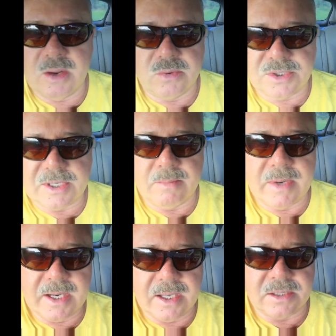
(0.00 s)
or
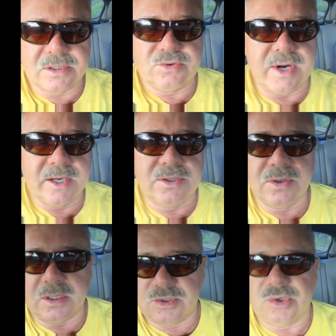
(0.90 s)
somebody is trying to
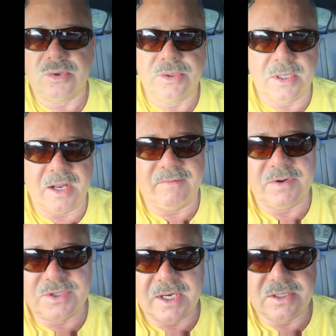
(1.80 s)
control the
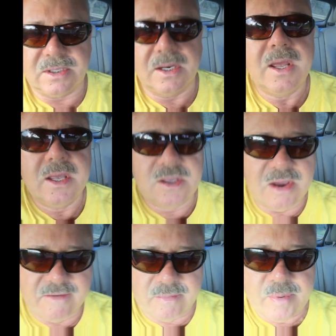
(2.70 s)
conversation. You
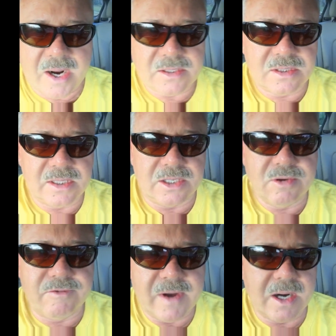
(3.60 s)
have a process that you
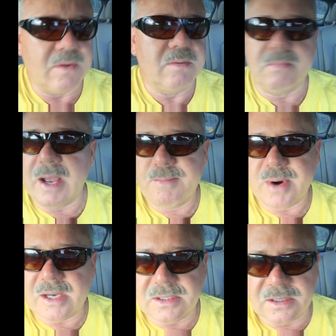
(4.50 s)
follow. My
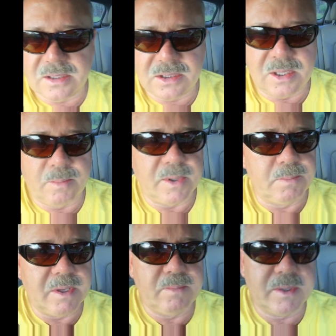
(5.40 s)
process is simple.
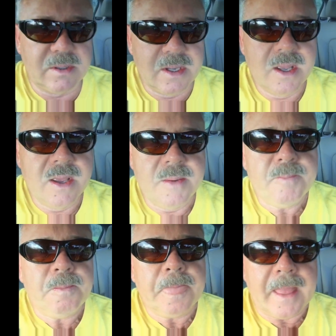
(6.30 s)
People,
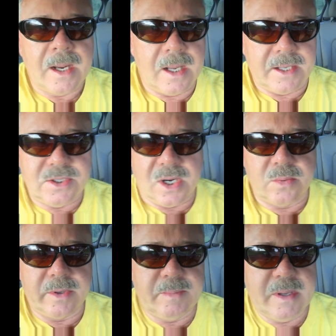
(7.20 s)
I talk
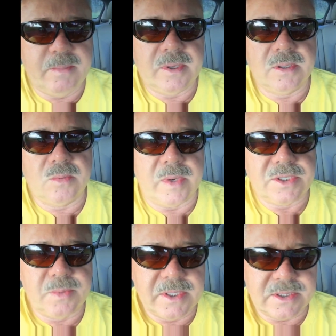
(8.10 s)
with people once
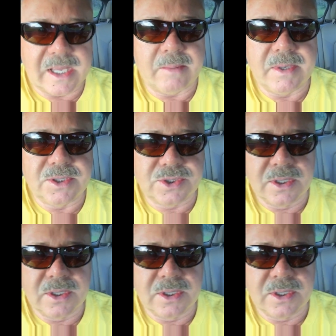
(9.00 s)
we establish